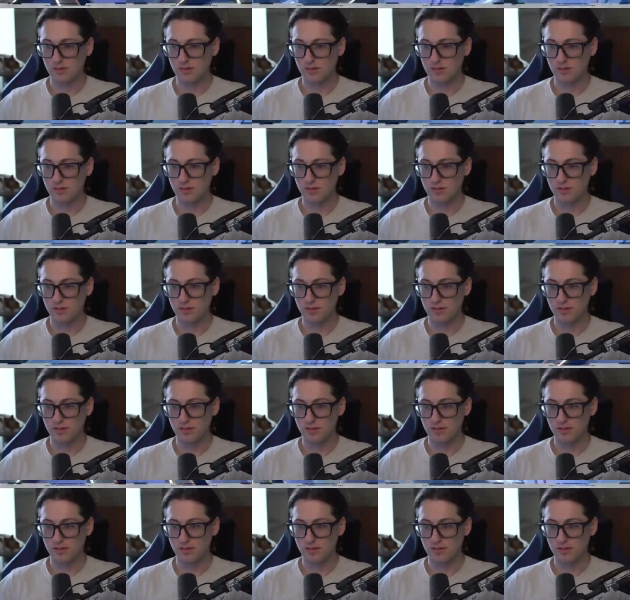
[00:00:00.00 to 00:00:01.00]

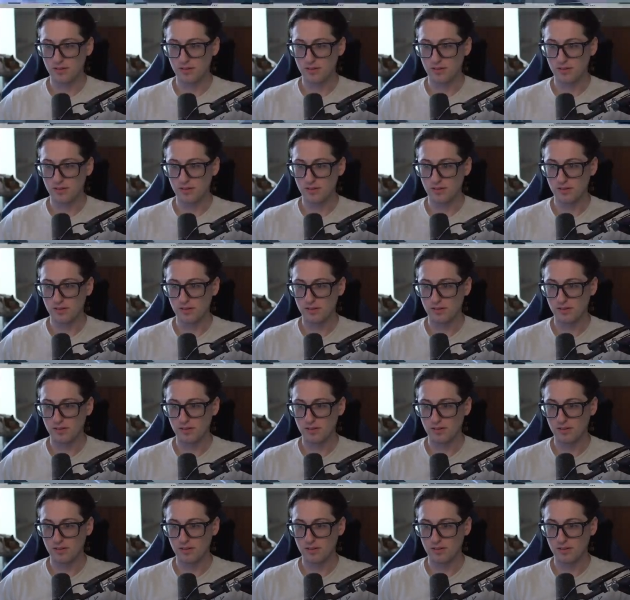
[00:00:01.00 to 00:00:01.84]
(no one is talking)